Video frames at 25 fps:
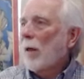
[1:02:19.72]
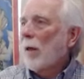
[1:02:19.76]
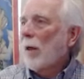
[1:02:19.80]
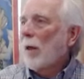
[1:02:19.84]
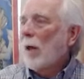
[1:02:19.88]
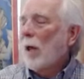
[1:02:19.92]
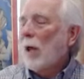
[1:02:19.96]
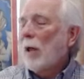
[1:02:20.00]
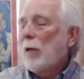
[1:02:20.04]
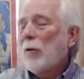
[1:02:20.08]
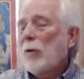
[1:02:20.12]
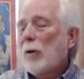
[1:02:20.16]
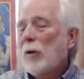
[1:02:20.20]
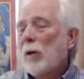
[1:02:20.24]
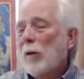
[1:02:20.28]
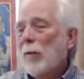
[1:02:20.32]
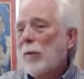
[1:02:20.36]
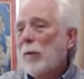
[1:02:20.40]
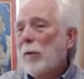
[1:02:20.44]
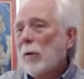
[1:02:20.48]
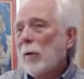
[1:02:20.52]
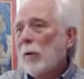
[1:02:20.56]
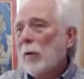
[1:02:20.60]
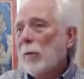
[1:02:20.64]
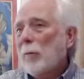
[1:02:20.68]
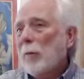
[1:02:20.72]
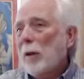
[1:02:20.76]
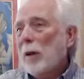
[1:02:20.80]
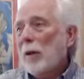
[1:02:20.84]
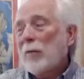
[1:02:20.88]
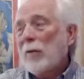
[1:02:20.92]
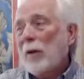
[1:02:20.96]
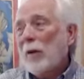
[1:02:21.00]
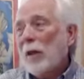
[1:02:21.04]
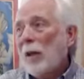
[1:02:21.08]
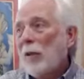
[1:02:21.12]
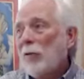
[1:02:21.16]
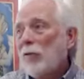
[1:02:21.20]
And you get there in
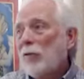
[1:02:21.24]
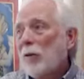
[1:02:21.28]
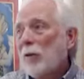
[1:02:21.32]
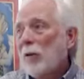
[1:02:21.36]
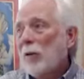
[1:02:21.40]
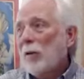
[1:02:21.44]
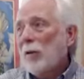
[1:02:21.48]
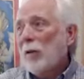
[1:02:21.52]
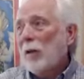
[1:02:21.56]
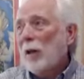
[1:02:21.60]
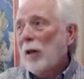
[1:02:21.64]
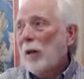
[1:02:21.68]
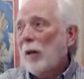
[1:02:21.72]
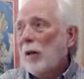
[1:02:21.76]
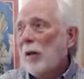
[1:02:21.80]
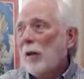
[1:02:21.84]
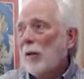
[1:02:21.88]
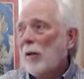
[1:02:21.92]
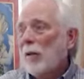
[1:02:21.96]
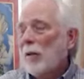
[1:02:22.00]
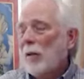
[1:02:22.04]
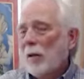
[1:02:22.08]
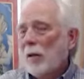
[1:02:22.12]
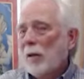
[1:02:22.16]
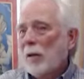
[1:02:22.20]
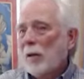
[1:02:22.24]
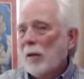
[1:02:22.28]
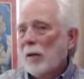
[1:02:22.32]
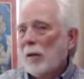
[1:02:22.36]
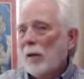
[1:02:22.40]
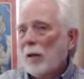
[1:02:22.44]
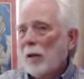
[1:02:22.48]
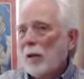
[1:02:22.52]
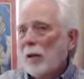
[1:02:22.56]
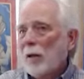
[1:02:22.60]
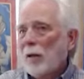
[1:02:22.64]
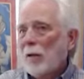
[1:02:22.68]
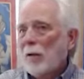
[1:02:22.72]
meditation and in,
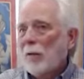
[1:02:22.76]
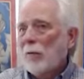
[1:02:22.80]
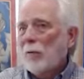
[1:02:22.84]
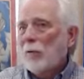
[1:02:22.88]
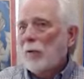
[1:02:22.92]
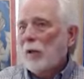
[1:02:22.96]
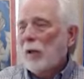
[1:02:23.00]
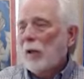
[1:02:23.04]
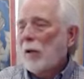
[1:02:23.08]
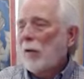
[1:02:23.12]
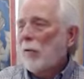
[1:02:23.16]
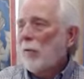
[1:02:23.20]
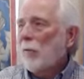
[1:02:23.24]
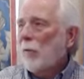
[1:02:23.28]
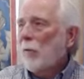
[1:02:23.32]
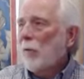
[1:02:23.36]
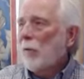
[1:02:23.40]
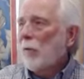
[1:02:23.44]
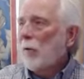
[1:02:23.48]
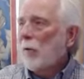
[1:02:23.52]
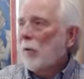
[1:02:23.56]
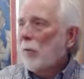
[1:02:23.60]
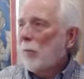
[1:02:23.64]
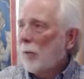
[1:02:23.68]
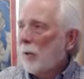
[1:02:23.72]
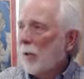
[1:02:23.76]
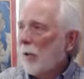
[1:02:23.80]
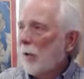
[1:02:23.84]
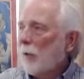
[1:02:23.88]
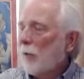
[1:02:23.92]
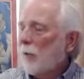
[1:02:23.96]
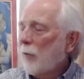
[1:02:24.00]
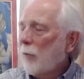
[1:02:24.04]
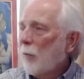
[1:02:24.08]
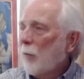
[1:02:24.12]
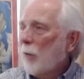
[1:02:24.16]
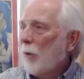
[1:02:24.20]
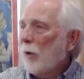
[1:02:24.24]
yeah. in a state of bliss
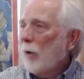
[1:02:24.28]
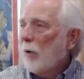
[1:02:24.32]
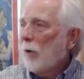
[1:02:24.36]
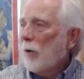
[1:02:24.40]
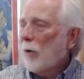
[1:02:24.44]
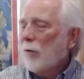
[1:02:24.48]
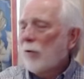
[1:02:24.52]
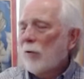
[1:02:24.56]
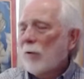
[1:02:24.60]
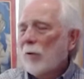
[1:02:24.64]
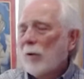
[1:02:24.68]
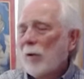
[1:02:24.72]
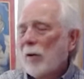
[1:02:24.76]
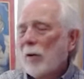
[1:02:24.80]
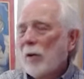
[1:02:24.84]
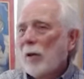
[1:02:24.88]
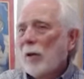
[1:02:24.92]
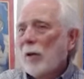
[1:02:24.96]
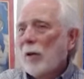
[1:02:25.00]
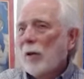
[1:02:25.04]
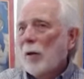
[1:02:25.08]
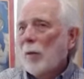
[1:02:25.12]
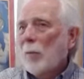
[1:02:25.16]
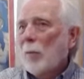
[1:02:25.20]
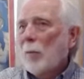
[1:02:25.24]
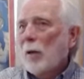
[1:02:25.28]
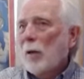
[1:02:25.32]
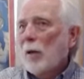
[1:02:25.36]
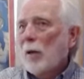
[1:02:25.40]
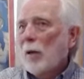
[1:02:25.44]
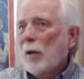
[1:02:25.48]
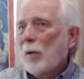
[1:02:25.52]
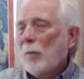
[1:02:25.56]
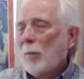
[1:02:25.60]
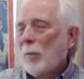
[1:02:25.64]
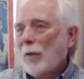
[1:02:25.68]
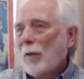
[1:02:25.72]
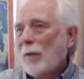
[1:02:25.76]
and oneness.
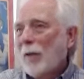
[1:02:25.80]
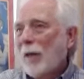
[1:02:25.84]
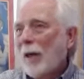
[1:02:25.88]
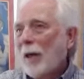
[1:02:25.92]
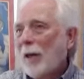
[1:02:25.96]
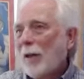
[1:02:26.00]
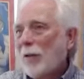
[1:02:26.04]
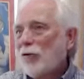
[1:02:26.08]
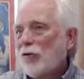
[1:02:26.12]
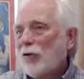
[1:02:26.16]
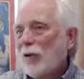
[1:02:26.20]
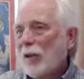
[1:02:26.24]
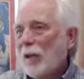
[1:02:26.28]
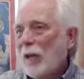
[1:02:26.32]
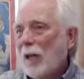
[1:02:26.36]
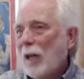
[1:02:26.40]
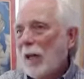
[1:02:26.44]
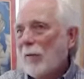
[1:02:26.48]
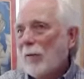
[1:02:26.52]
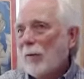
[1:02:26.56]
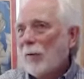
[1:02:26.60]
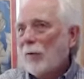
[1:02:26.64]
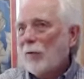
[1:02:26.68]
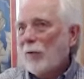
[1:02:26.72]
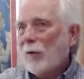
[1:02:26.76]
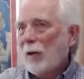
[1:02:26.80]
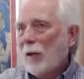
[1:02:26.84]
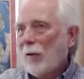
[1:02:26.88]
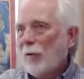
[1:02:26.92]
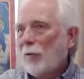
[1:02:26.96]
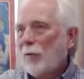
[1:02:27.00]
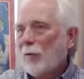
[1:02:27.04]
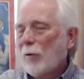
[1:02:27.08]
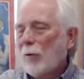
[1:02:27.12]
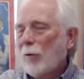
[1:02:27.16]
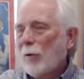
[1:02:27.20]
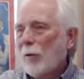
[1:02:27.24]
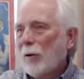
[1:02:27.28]
But then she gave us keys
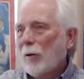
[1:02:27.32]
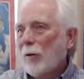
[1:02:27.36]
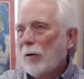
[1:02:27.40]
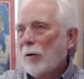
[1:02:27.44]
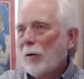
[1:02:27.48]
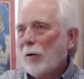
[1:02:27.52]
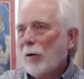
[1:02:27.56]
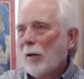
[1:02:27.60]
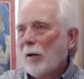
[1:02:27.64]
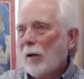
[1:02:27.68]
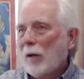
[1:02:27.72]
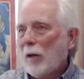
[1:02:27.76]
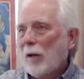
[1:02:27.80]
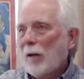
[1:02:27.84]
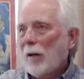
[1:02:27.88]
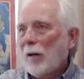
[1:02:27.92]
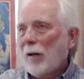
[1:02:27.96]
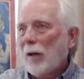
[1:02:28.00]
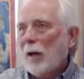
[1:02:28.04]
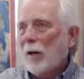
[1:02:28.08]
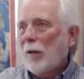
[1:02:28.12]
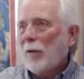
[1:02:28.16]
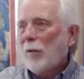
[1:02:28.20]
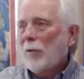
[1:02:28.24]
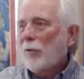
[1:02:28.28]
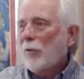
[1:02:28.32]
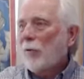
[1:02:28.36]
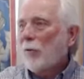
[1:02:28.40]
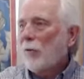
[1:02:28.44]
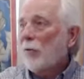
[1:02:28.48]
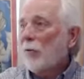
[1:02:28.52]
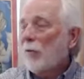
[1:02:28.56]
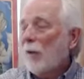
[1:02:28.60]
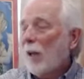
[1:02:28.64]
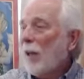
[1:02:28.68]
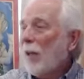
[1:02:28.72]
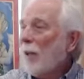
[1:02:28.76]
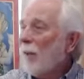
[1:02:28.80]
earlier on uh, how to
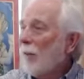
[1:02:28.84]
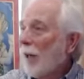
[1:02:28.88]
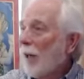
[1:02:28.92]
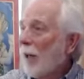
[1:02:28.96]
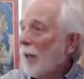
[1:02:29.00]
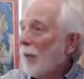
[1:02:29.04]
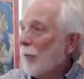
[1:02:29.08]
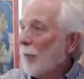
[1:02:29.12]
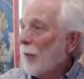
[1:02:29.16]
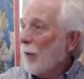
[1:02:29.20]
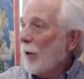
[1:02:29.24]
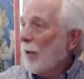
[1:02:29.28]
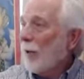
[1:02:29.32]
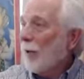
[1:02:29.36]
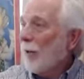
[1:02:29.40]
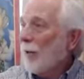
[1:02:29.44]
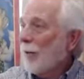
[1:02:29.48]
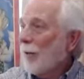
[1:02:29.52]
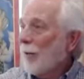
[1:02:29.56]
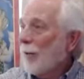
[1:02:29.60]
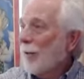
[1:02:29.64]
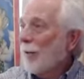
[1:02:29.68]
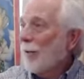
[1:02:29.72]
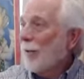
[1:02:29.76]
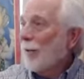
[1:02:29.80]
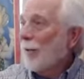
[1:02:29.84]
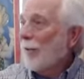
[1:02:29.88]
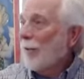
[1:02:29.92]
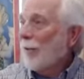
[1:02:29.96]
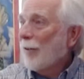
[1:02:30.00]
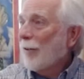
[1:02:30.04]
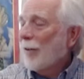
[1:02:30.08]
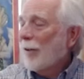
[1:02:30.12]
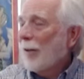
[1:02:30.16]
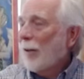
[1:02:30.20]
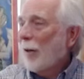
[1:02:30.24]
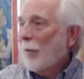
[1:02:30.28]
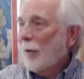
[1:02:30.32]
sustain that, right? Mm-hmm.